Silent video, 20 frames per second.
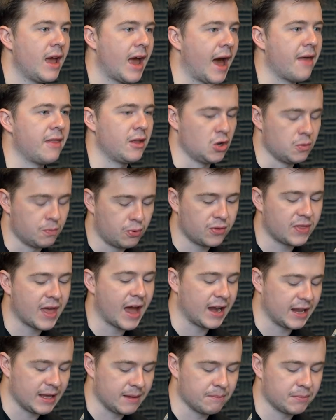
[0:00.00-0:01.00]
And then you put
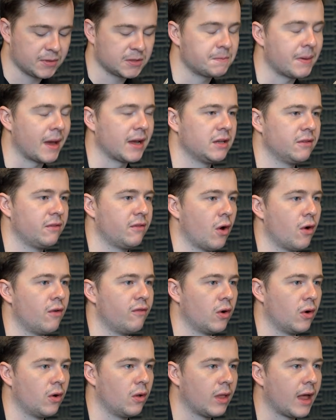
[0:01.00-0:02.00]
that in perspective
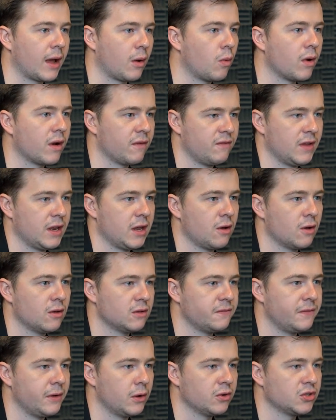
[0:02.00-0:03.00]
over like what a
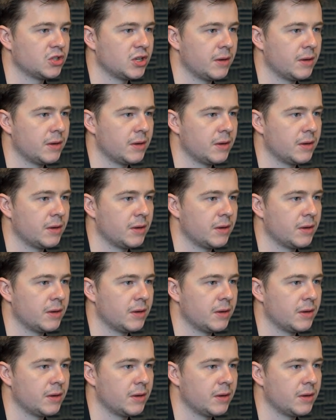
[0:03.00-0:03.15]
video's viewership is.